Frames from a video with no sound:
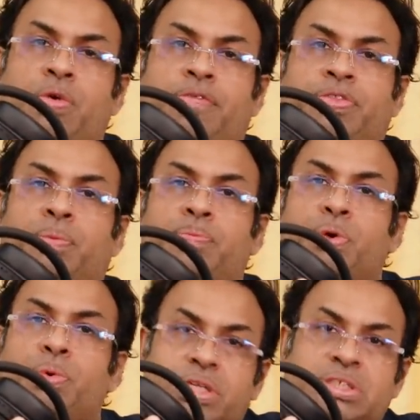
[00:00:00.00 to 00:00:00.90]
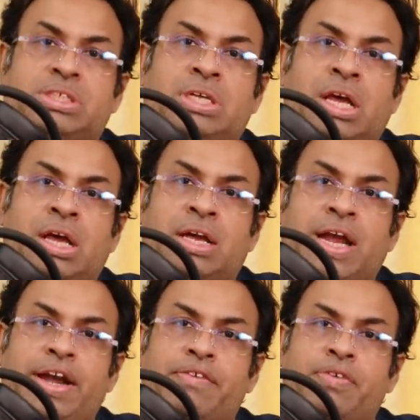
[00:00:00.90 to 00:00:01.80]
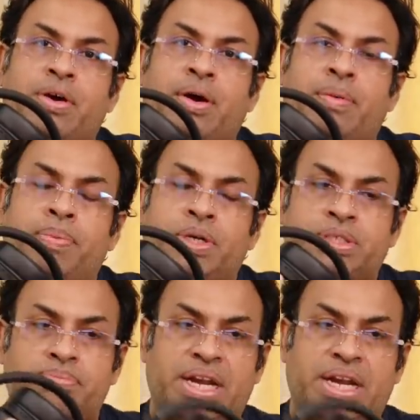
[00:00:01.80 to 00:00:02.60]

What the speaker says: of the purist kind of a person.